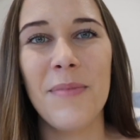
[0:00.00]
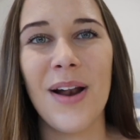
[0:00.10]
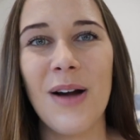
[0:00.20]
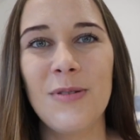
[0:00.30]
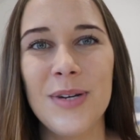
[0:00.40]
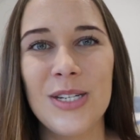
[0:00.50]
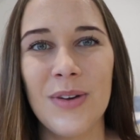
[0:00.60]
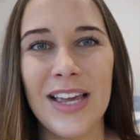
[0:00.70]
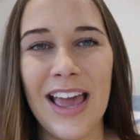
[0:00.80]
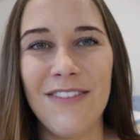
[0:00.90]
but I will be
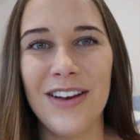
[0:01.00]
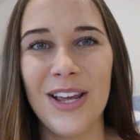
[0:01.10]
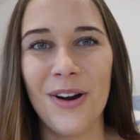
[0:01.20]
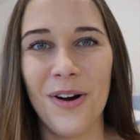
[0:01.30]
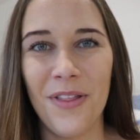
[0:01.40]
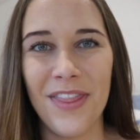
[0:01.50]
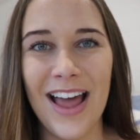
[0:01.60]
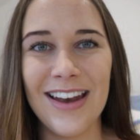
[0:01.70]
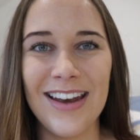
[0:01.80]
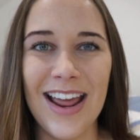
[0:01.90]
doing a video on
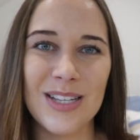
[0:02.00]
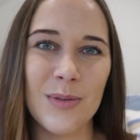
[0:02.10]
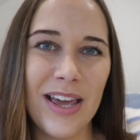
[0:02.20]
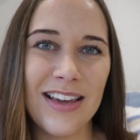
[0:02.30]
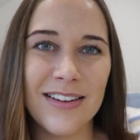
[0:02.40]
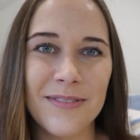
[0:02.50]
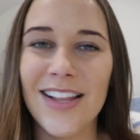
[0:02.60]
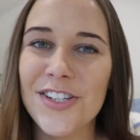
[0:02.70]
that next week.